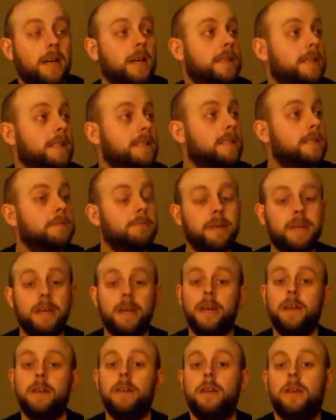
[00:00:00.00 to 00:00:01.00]
this is me
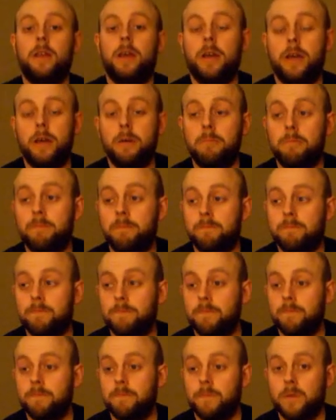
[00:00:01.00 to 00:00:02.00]
in
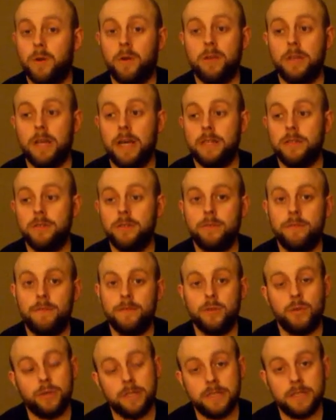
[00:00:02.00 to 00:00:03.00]
Orlando,
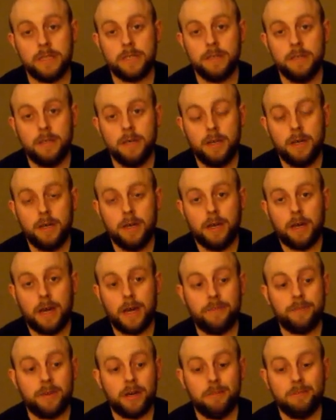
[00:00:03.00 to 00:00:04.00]
Florida.
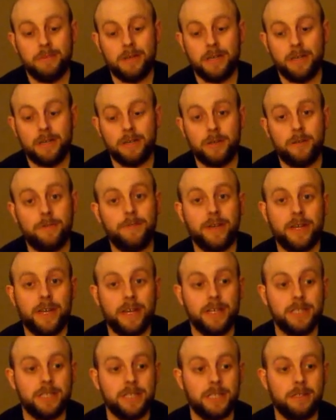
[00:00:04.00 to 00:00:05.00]
I've come here on
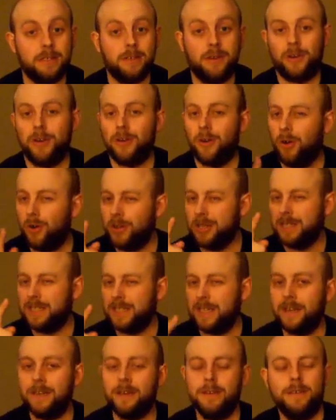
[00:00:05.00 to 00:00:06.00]
vacation, or
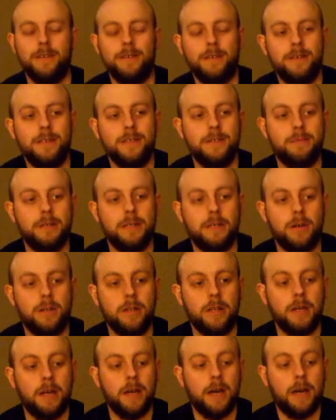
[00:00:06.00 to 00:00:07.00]
holiday as we call
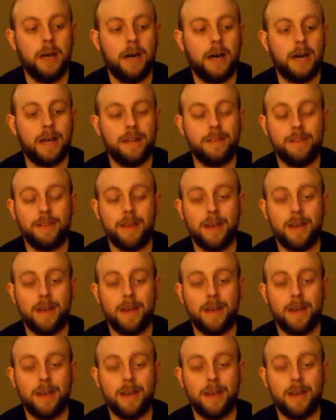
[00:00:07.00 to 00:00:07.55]
it, and